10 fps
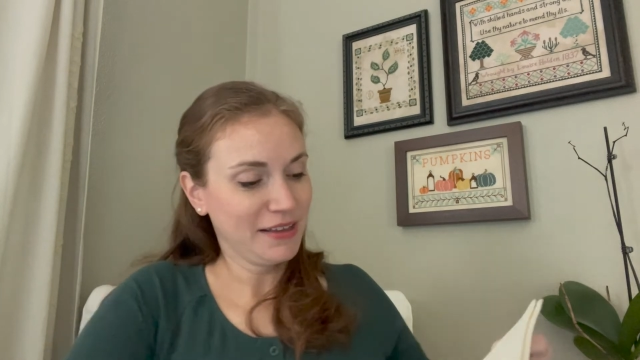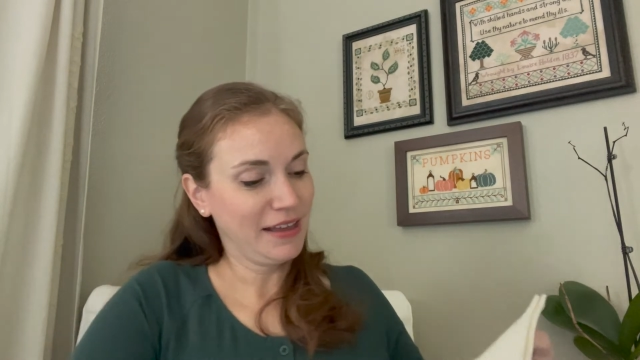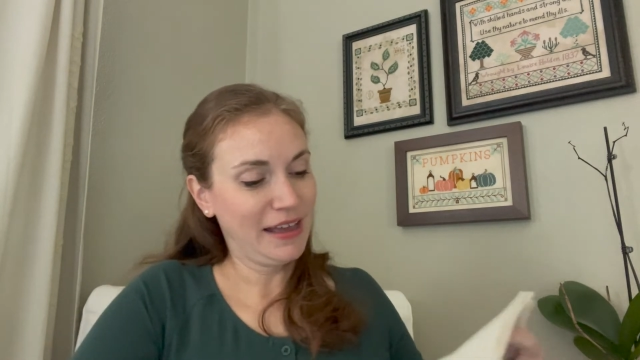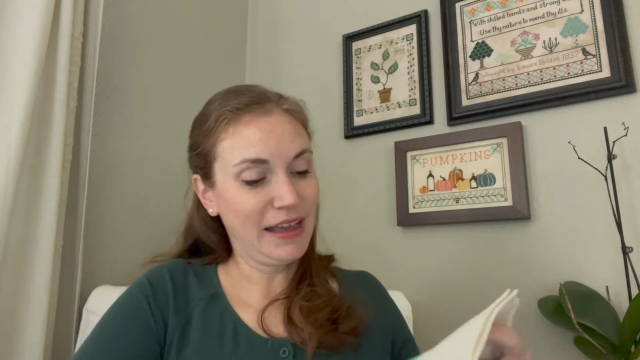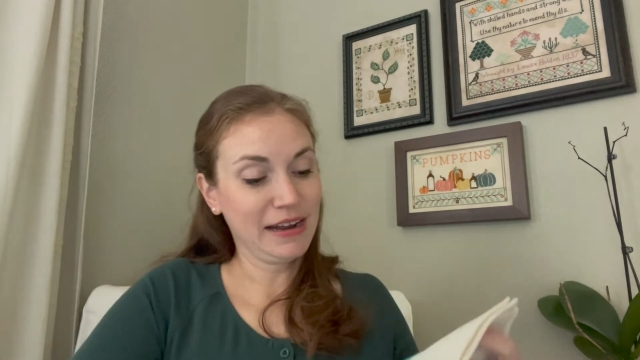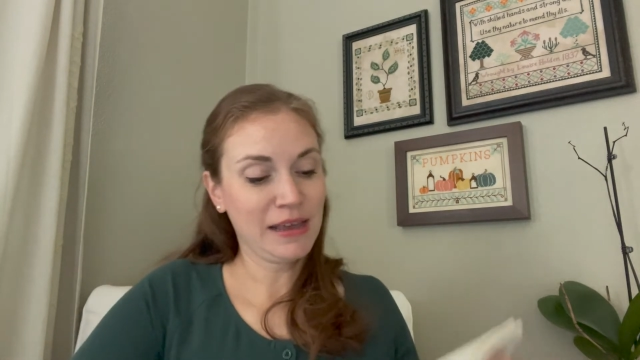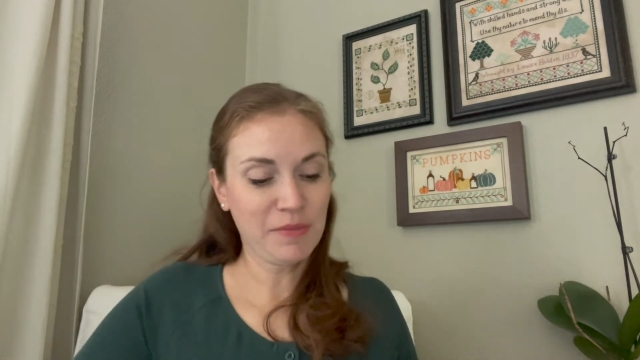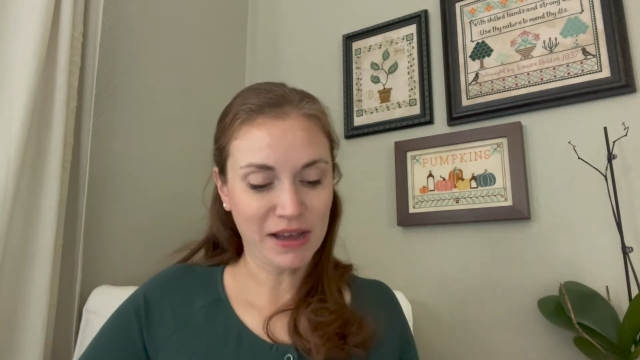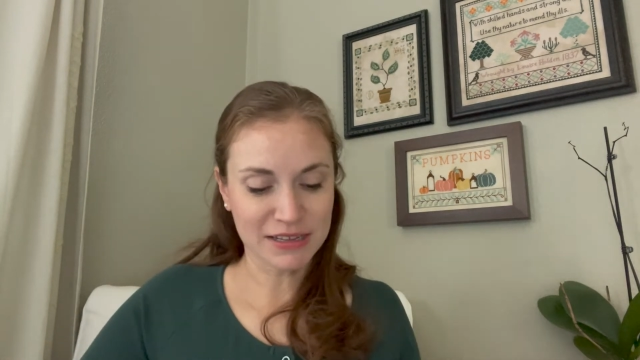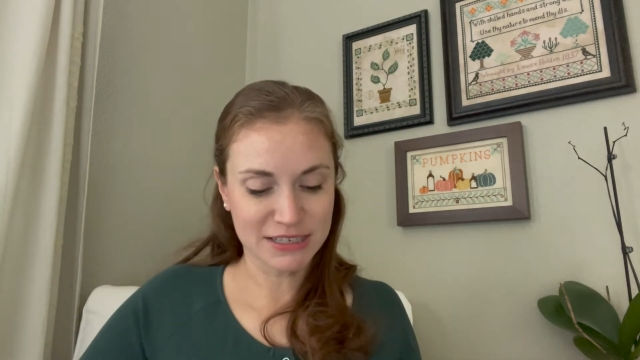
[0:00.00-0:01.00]
it came
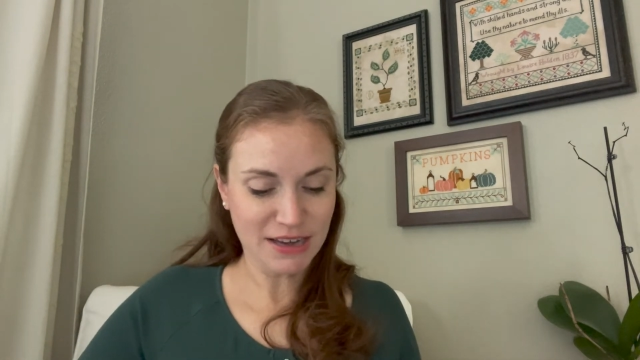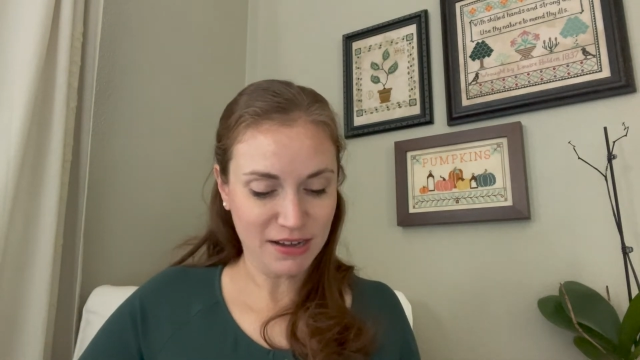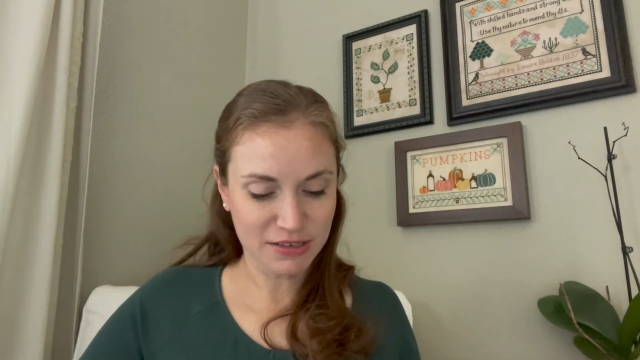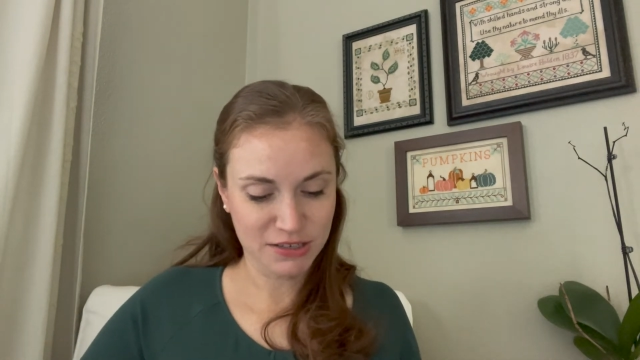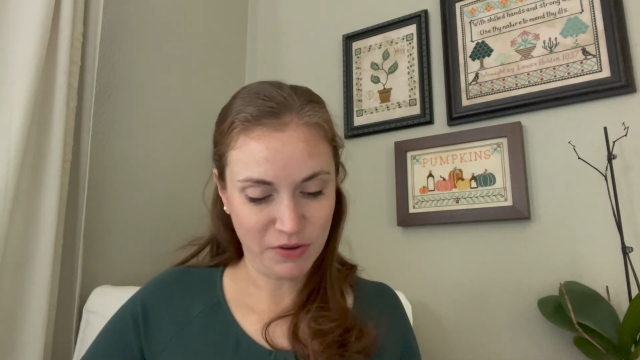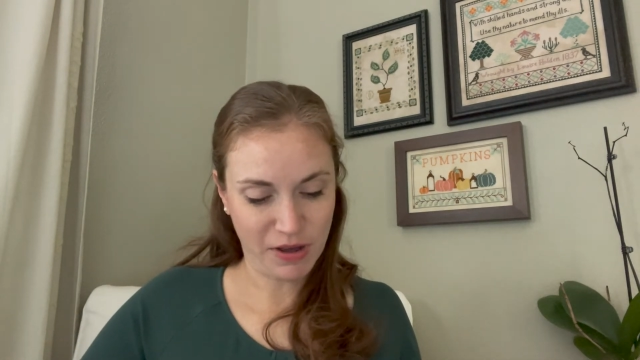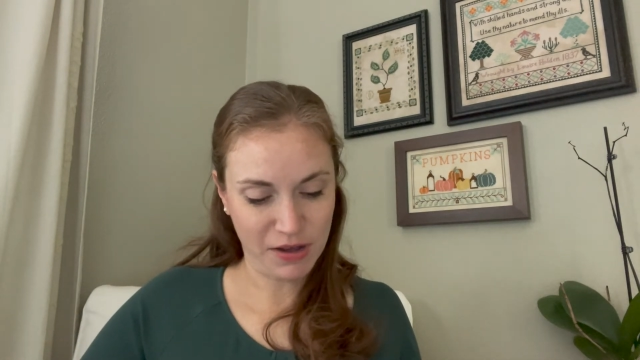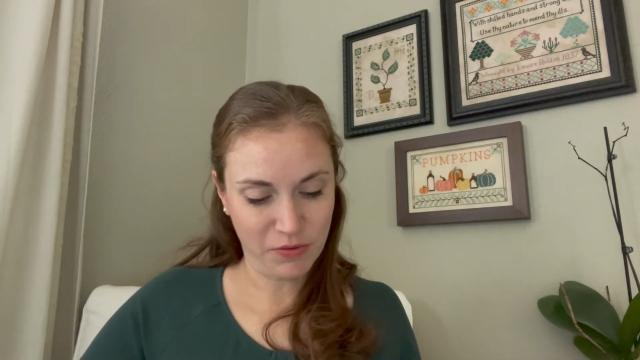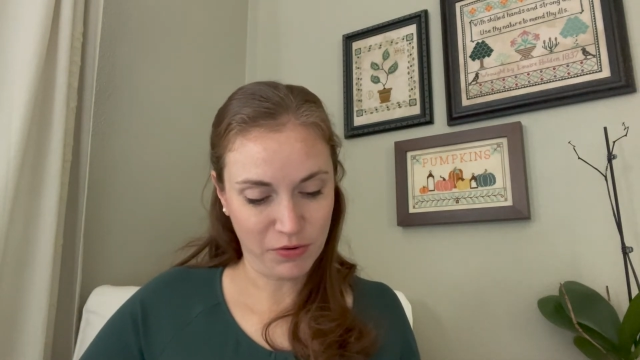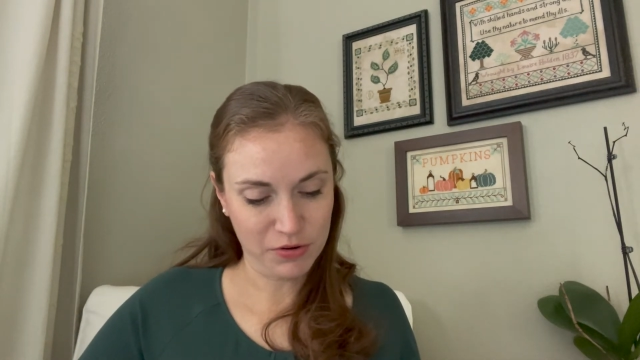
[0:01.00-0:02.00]
back in stock. So I
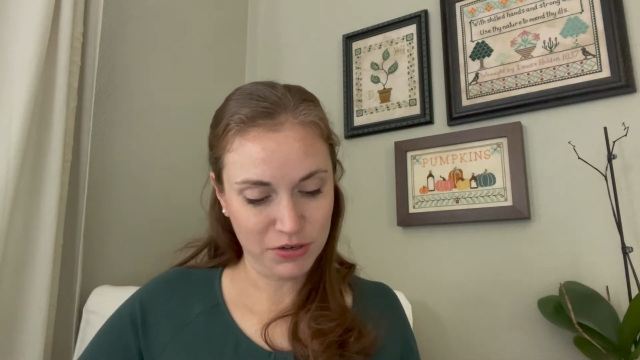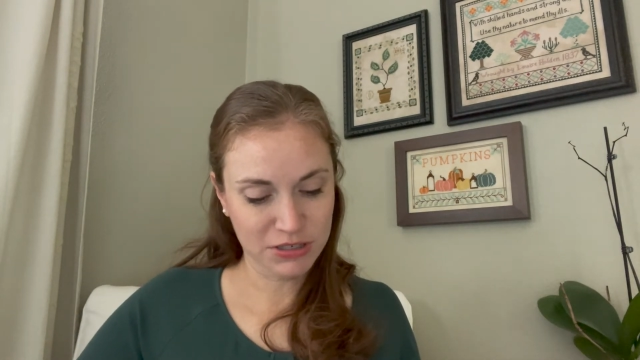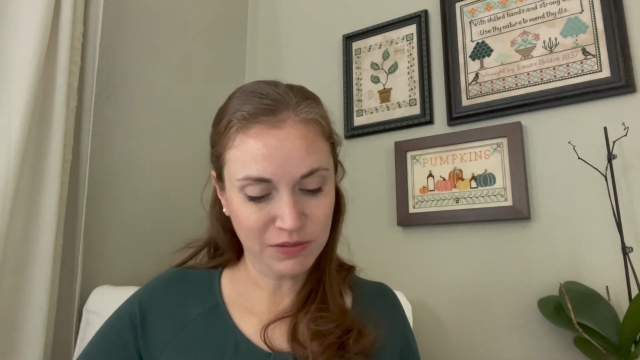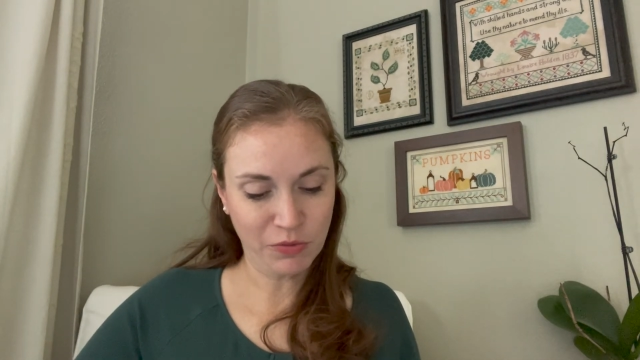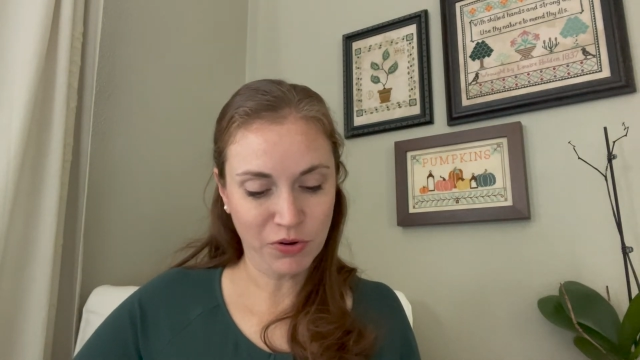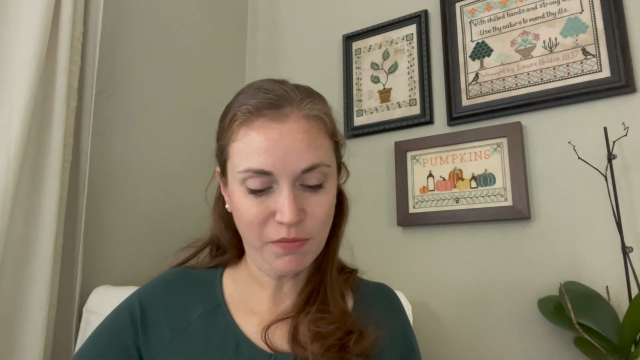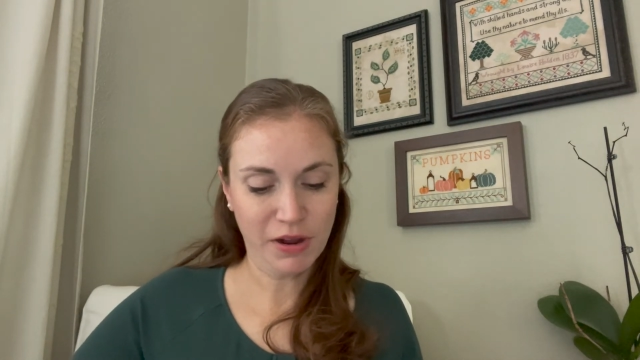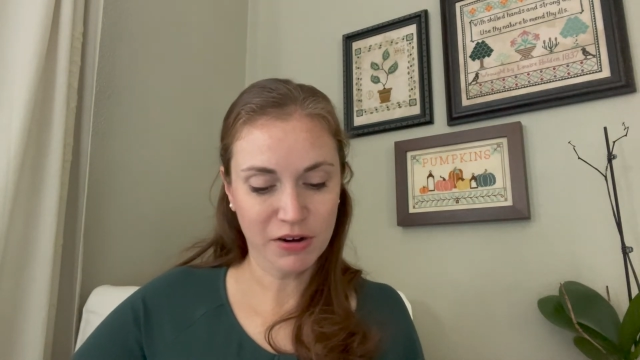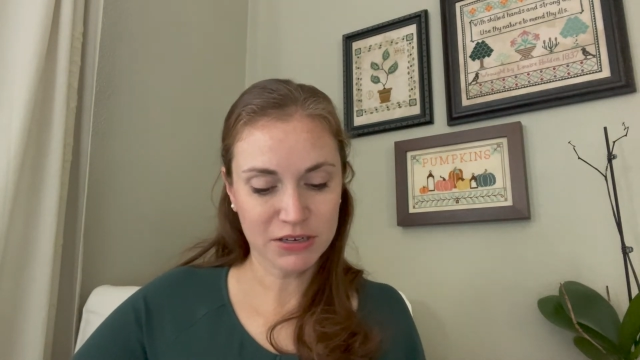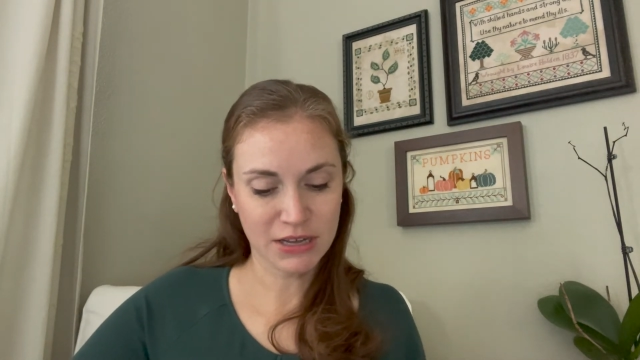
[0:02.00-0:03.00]
ordered some more
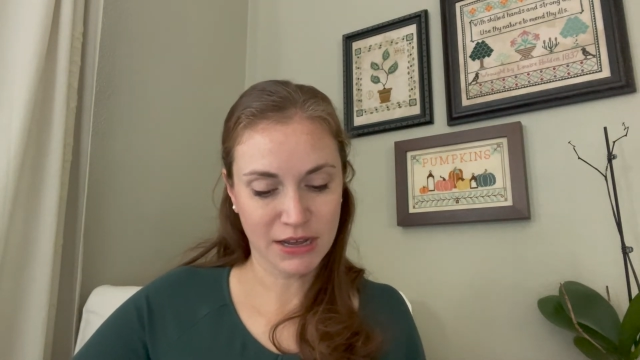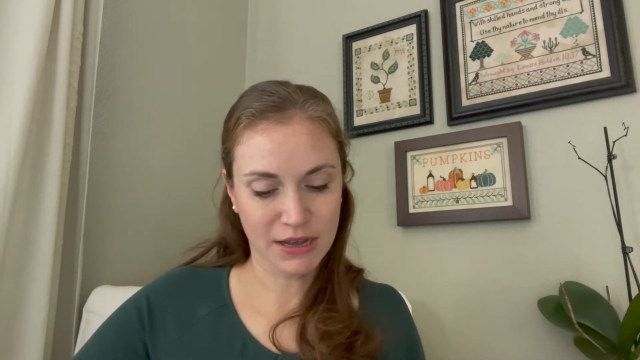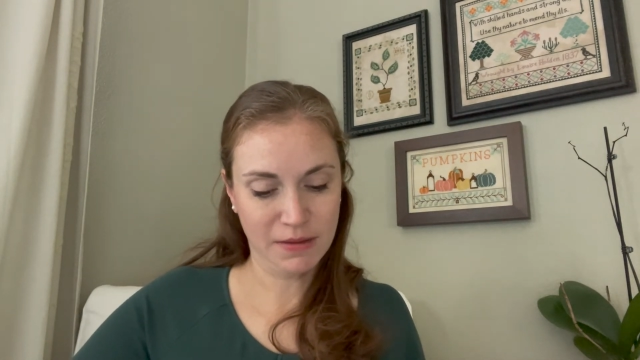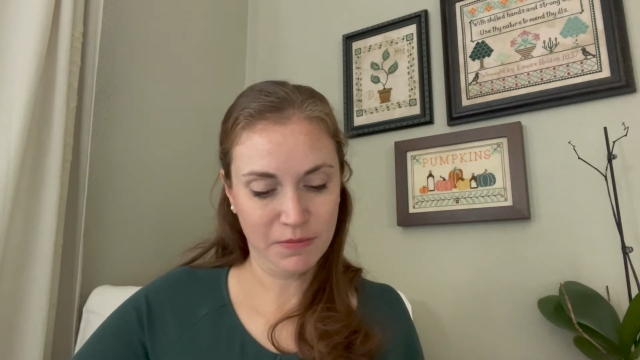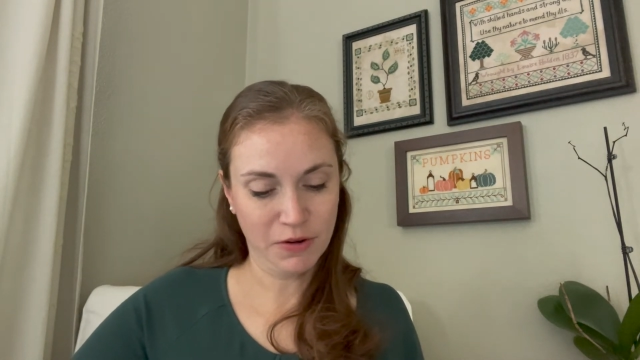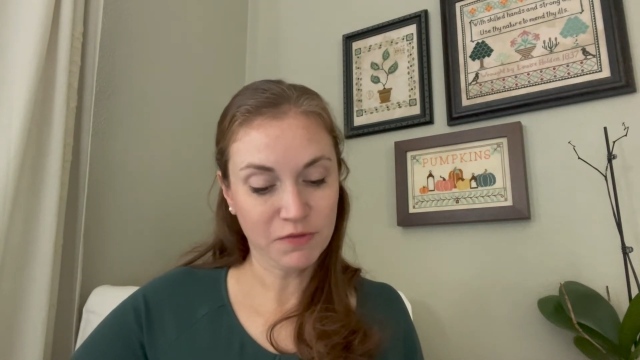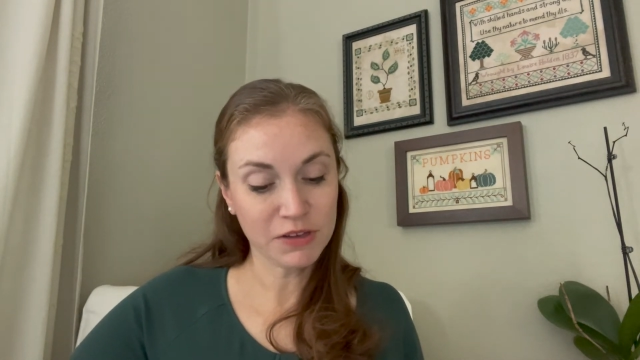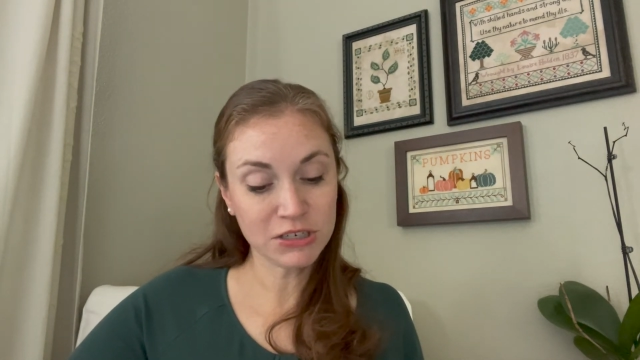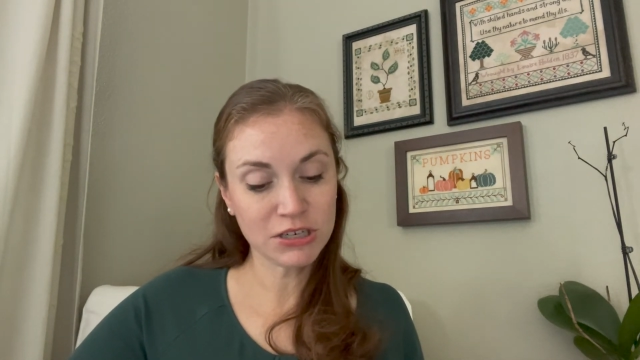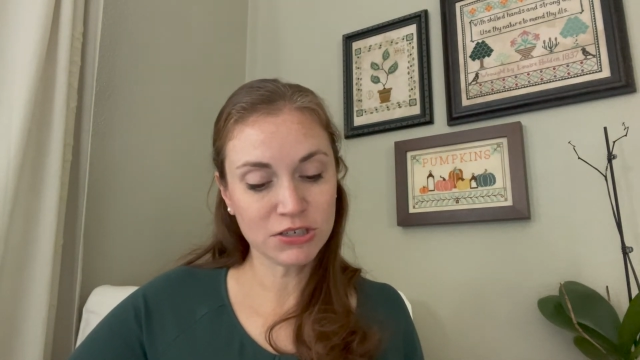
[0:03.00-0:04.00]
maritime or
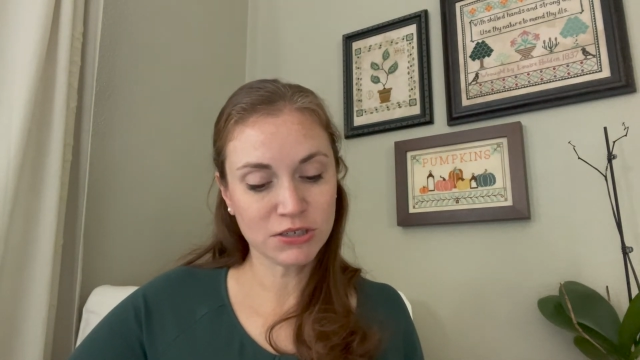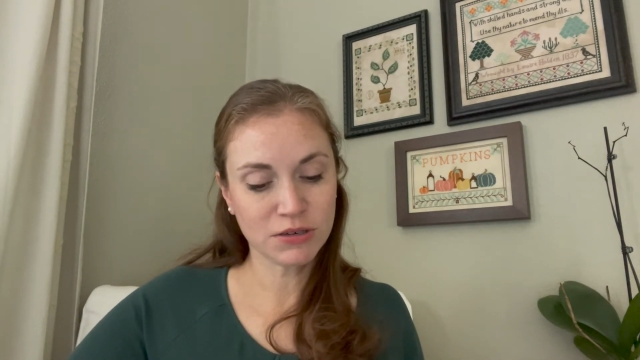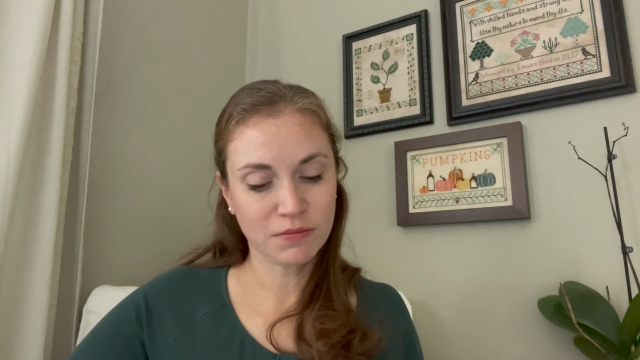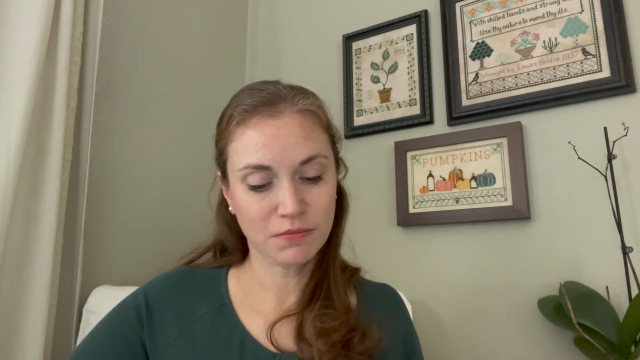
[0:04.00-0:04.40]
vintage